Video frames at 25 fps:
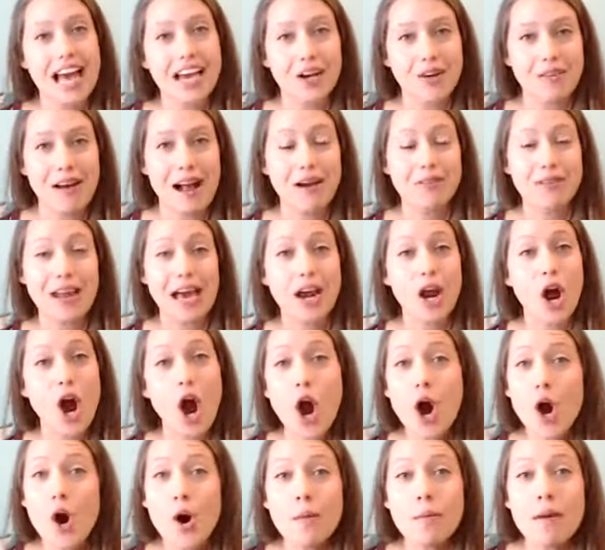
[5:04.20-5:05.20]
around at
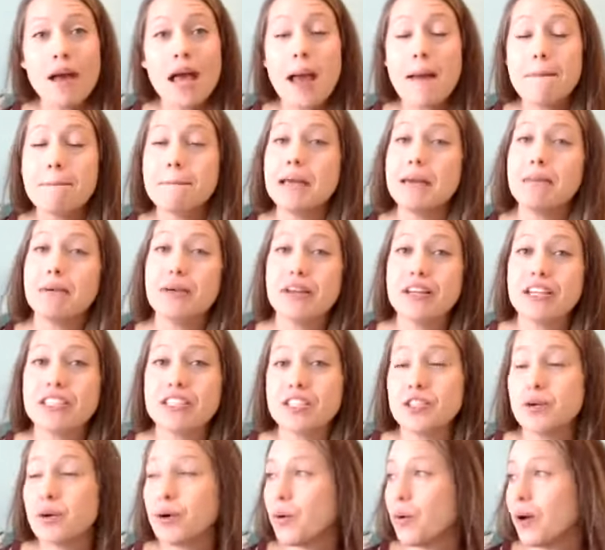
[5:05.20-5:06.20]
home. Maybe you need
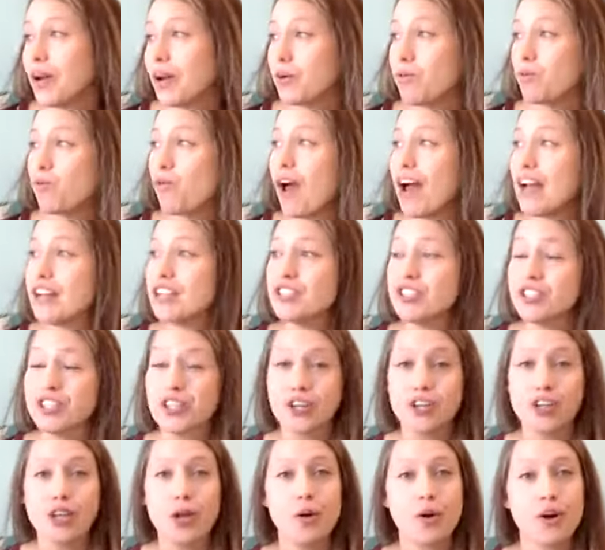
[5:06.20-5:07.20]
to do a quick run to
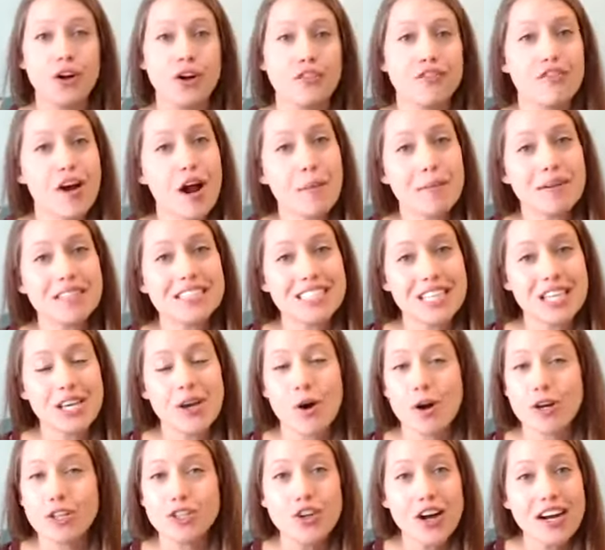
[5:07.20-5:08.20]
your local pharmacy
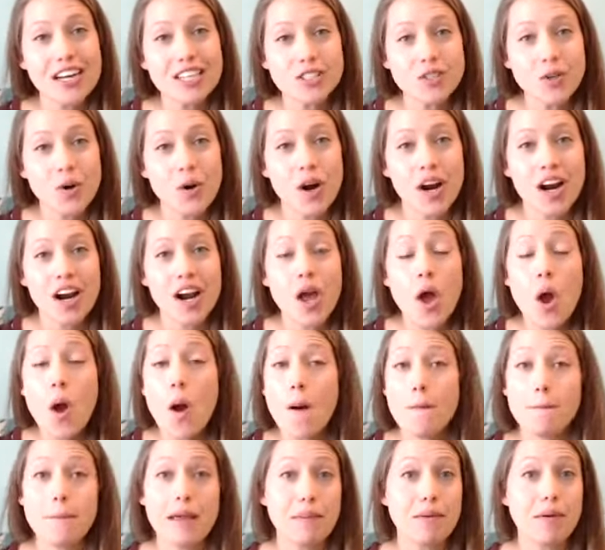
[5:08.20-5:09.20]
or drugstore.
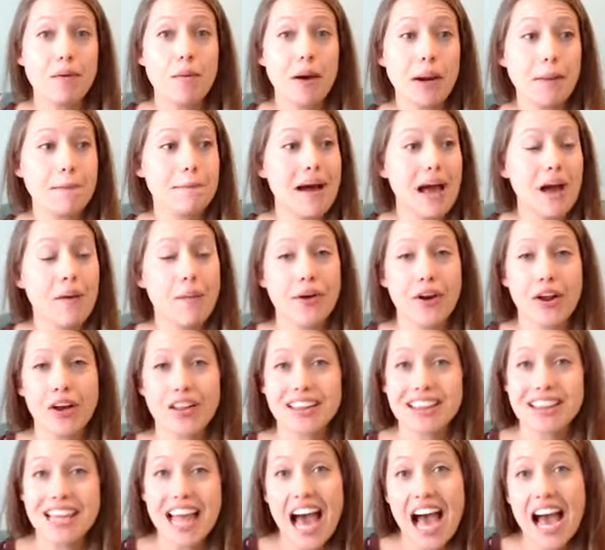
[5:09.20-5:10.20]
Maybe you want to buy one
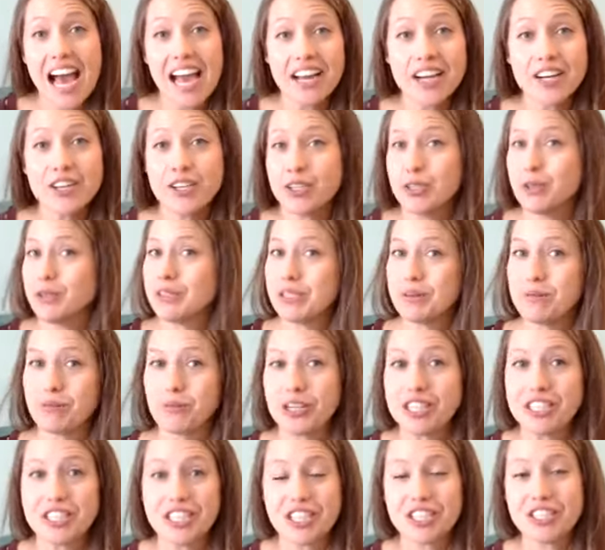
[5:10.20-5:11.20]
online, do some
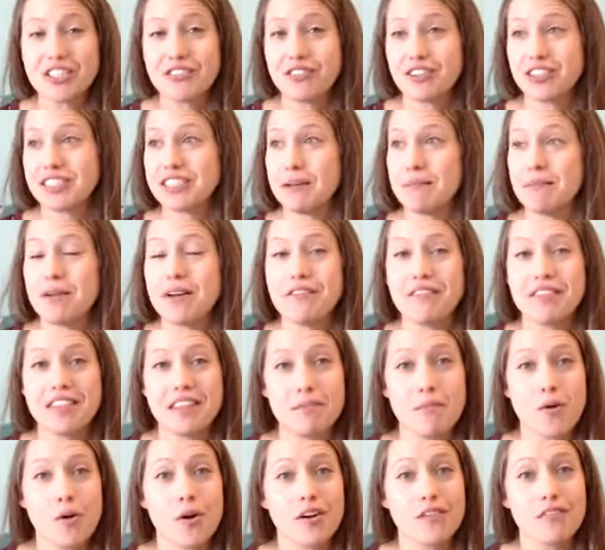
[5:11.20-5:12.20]
research for some of
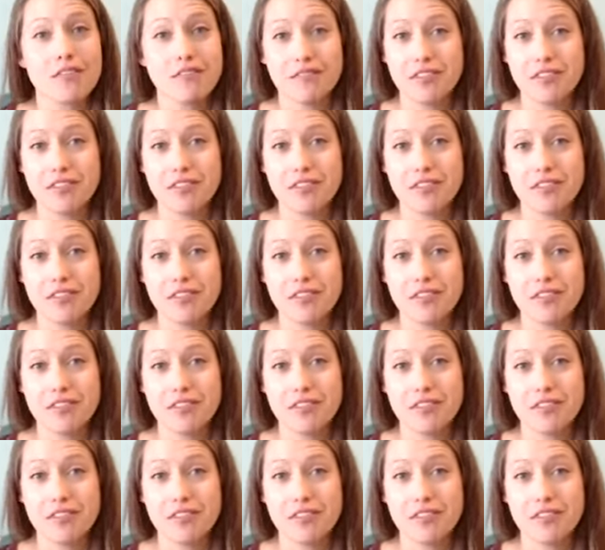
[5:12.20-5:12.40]
the more,